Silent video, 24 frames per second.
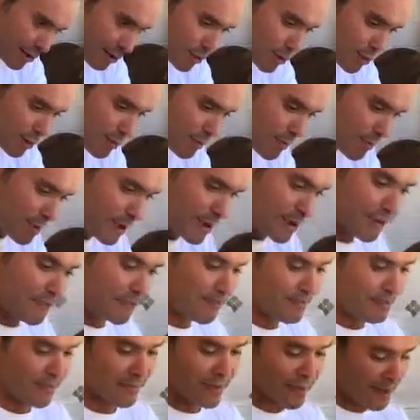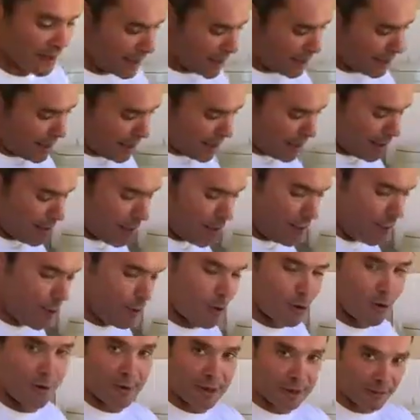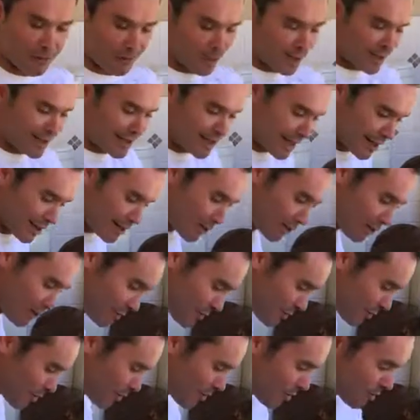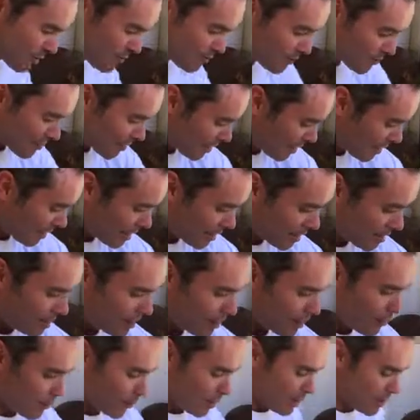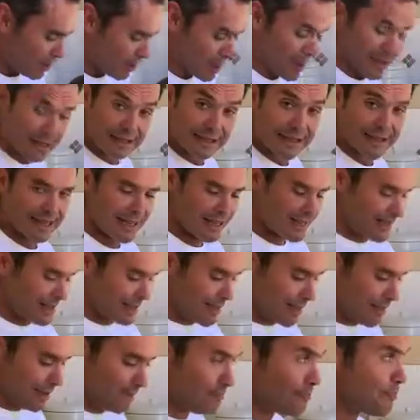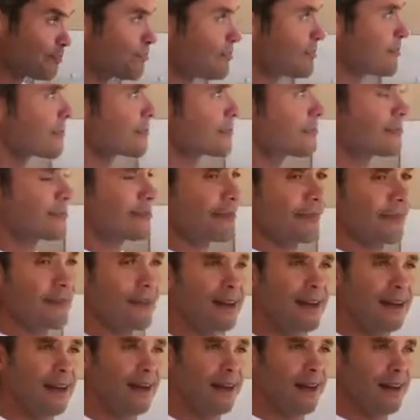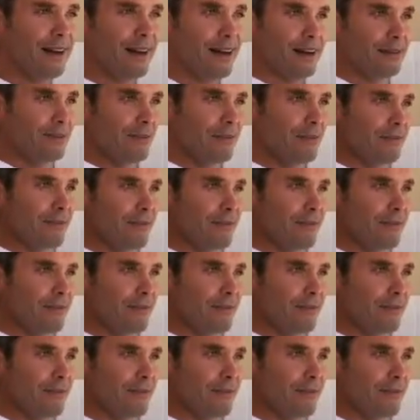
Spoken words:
you should be, follow me for a second. When you are in Sicily, probably